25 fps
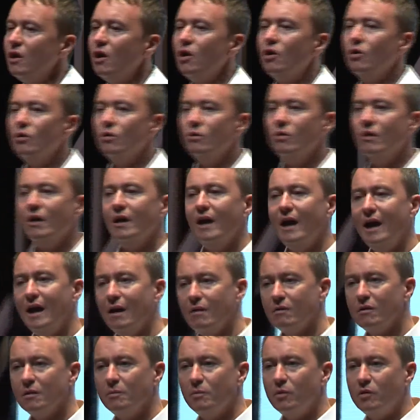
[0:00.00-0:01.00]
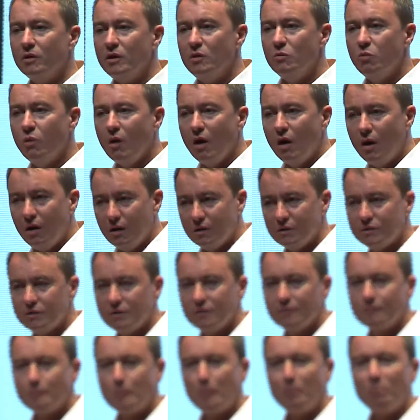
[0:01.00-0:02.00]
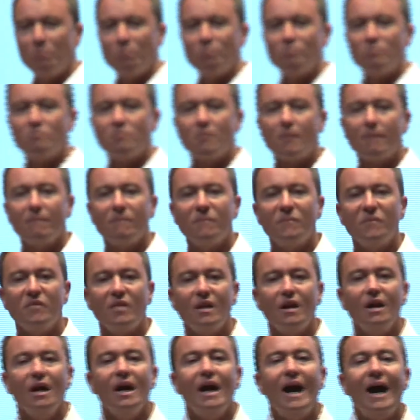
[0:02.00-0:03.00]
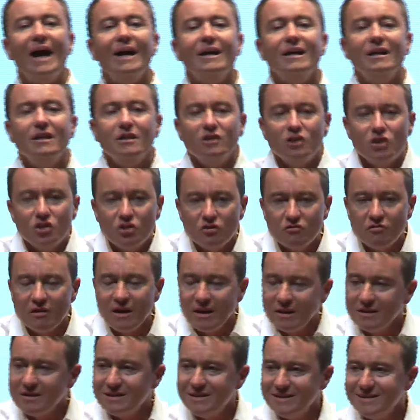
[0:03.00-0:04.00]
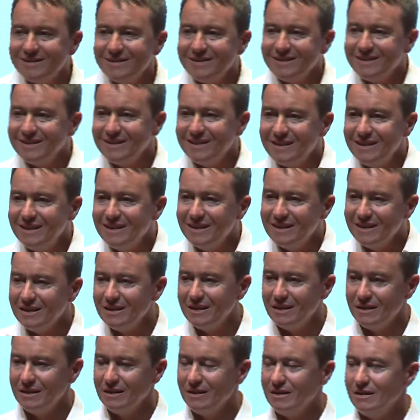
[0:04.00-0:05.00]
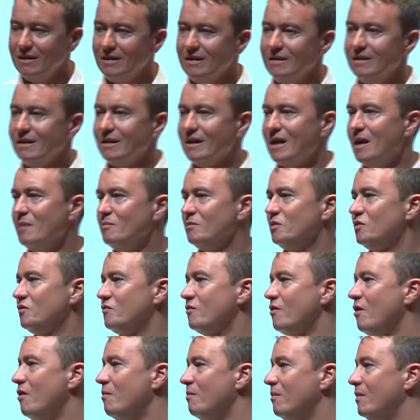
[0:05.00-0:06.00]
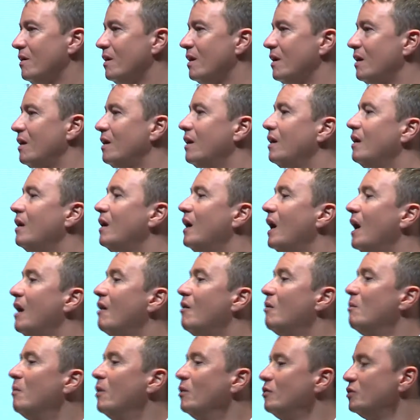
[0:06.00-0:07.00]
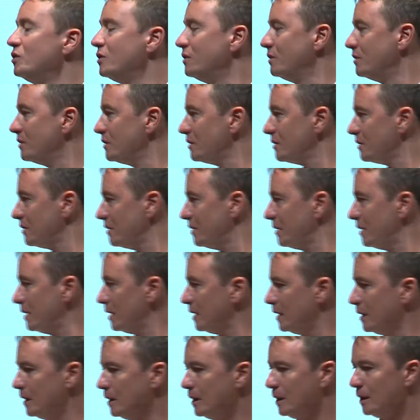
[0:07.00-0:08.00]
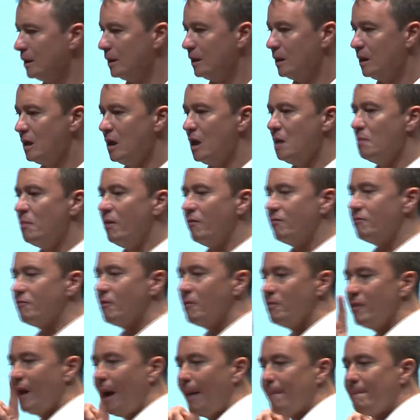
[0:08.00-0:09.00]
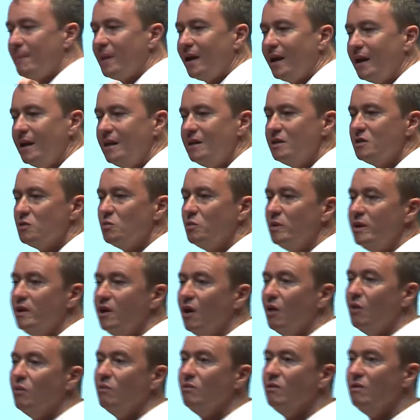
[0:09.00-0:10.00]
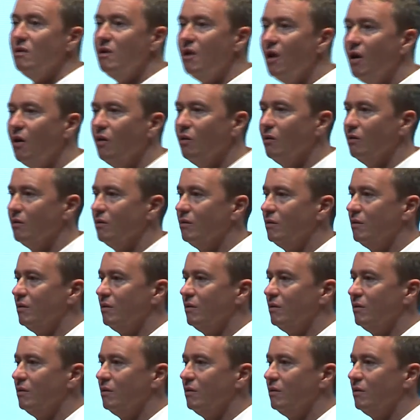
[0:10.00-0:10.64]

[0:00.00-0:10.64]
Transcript: know how the body works. And it's stress that comes from our emotions. But from that place we don't know.